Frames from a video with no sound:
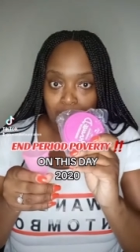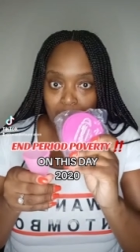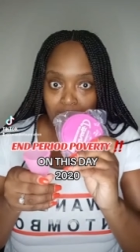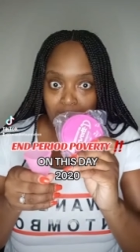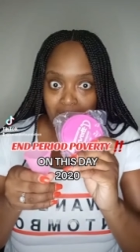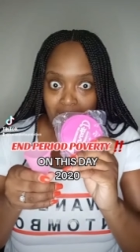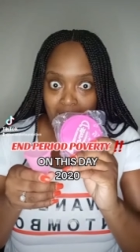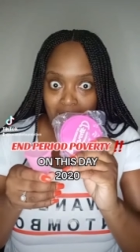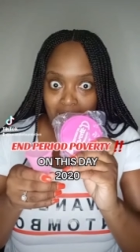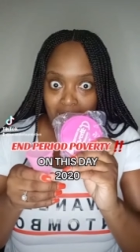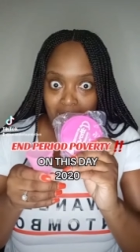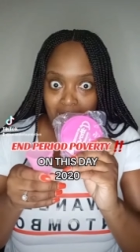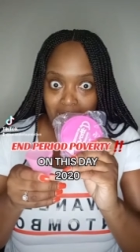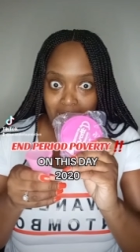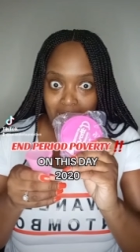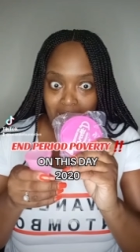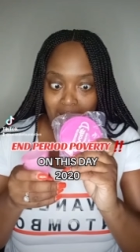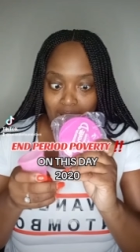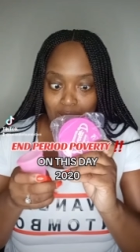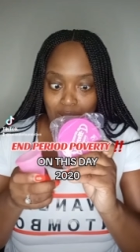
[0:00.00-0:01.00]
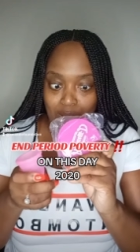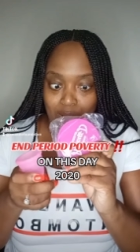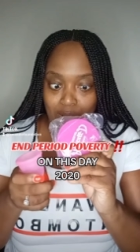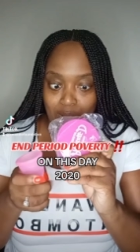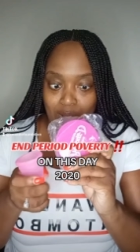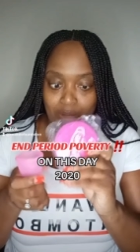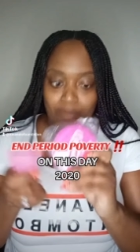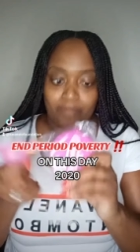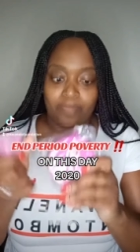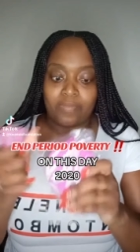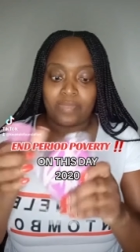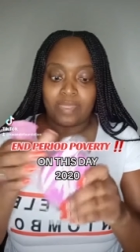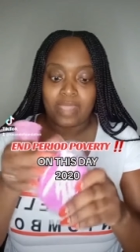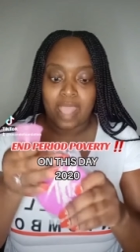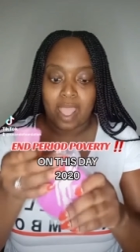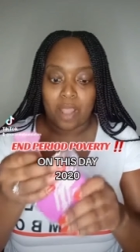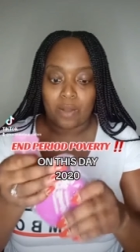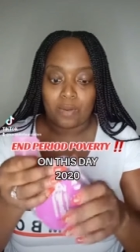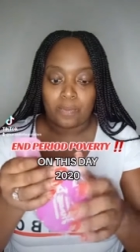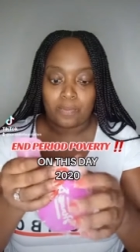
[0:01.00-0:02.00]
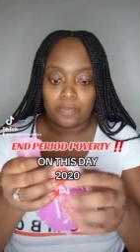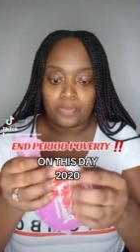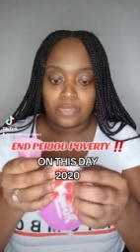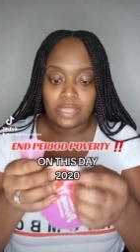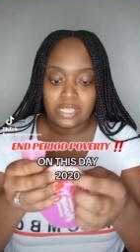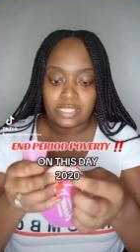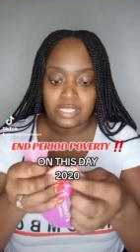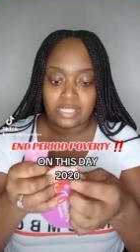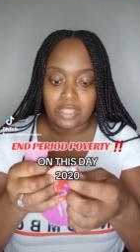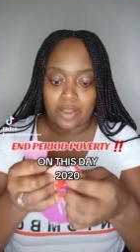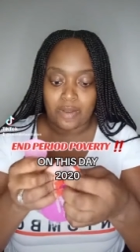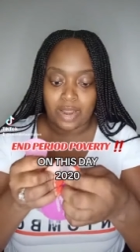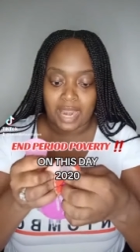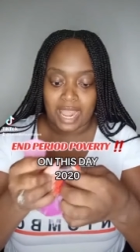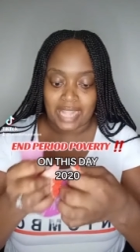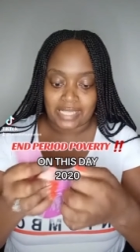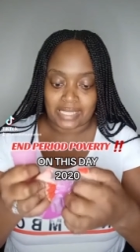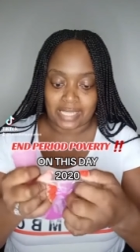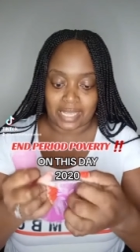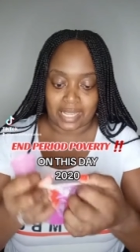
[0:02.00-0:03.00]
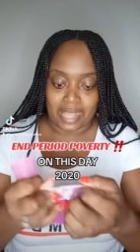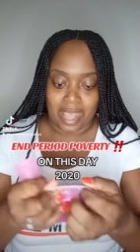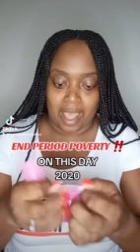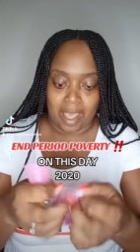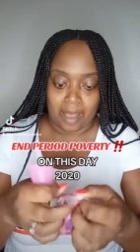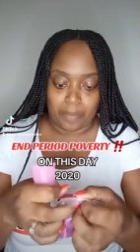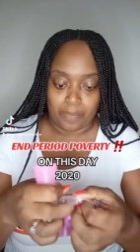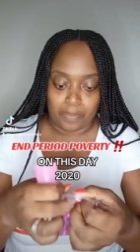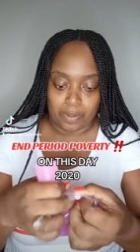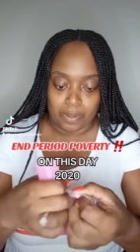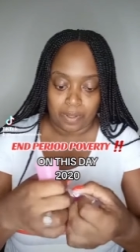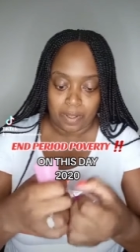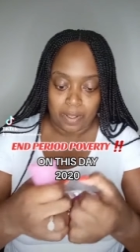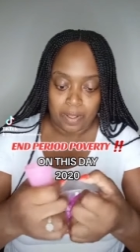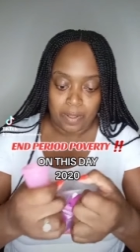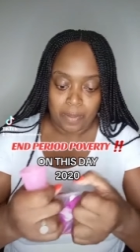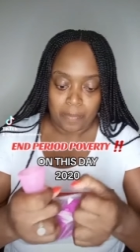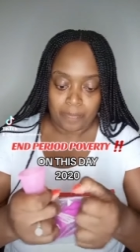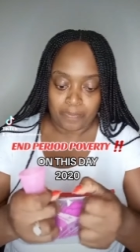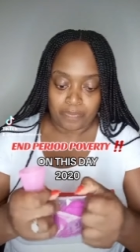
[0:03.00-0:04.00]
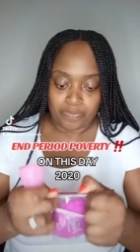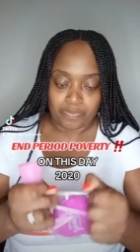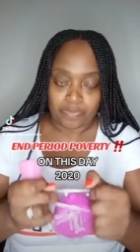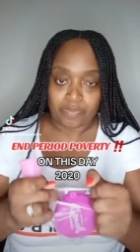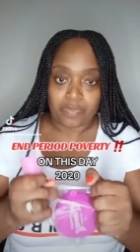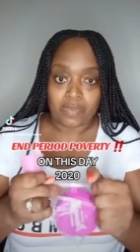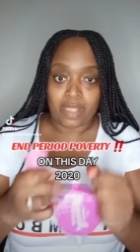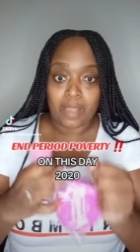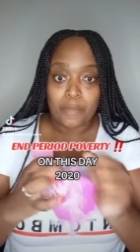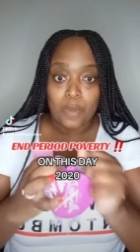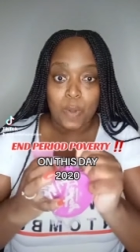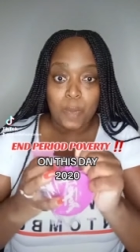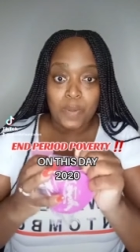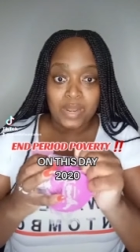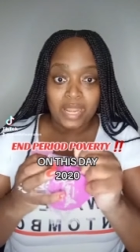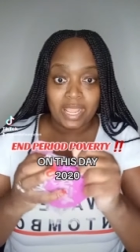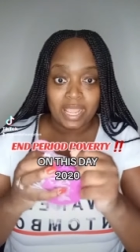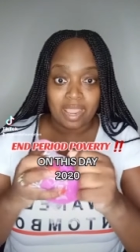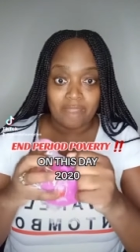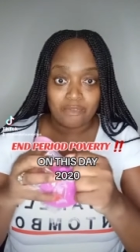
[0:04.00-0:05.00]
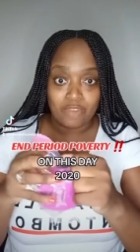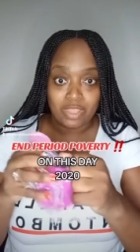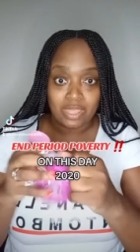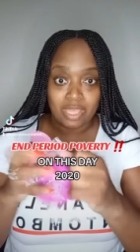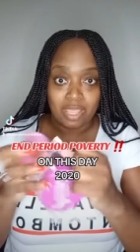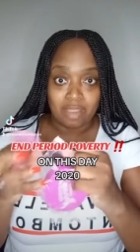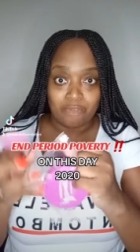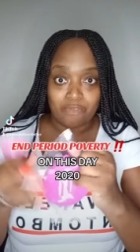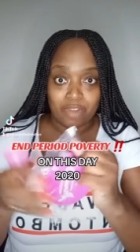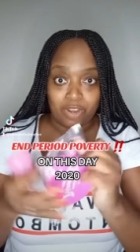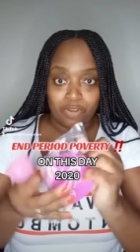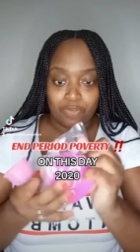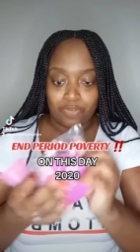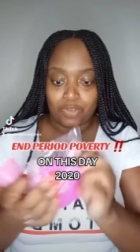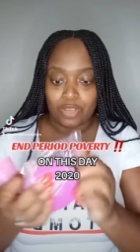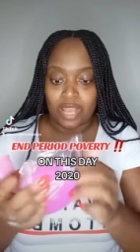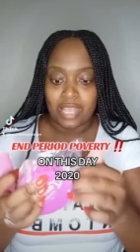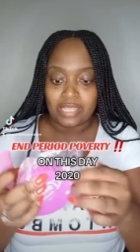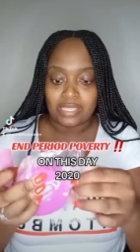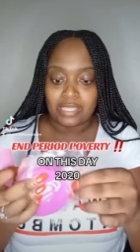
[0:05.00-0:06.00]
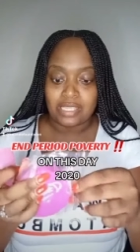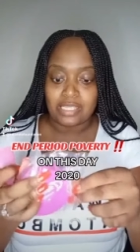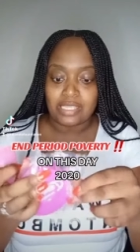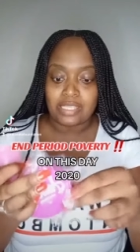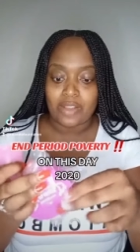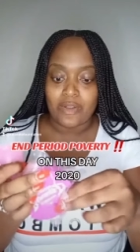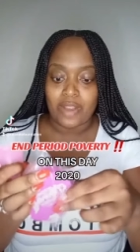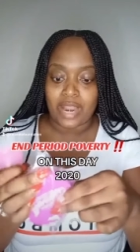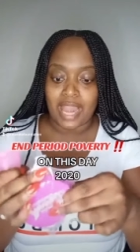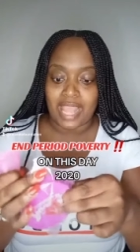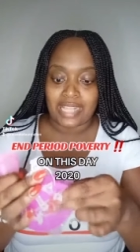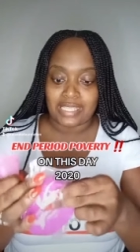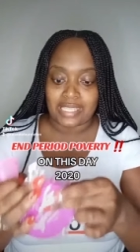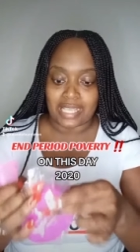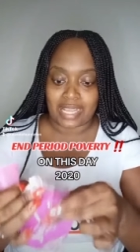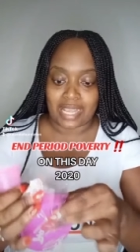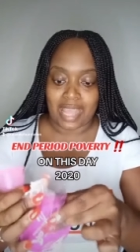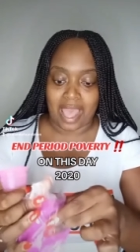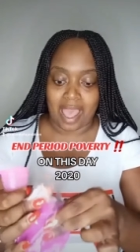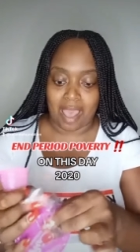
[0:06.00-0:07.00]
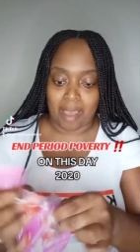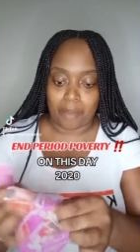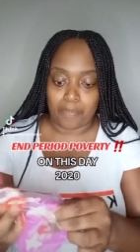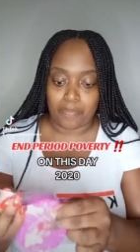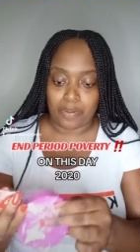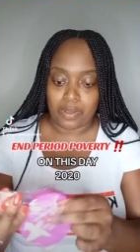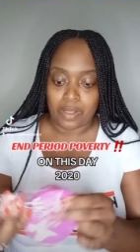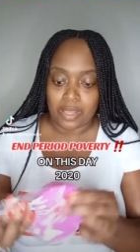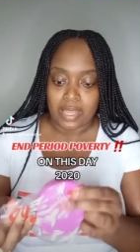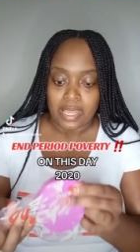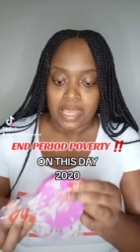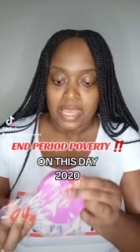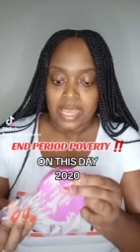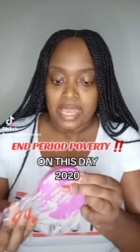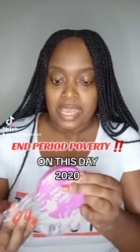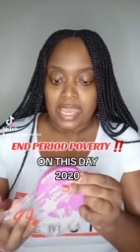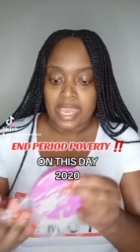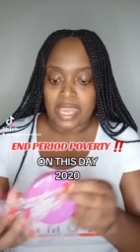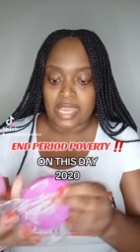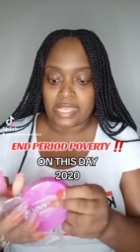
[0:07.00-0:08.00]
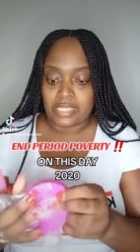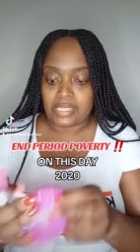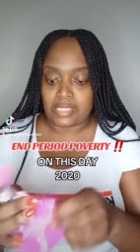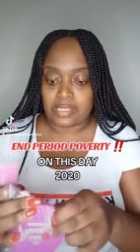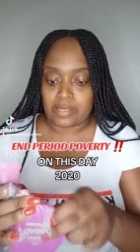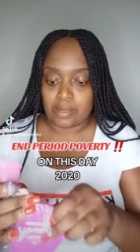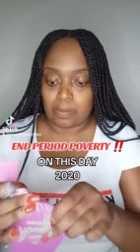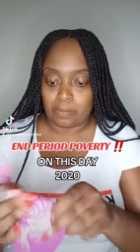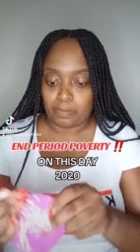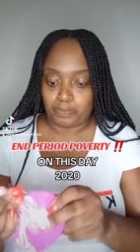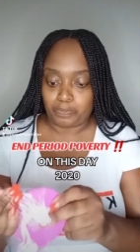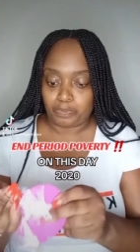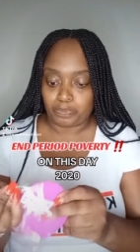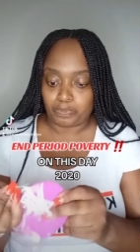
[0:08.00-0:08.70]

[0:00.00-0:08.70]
Right oh. now, this sterilizing cup, I'm opening everything in front of you guys. This sterilizing cup is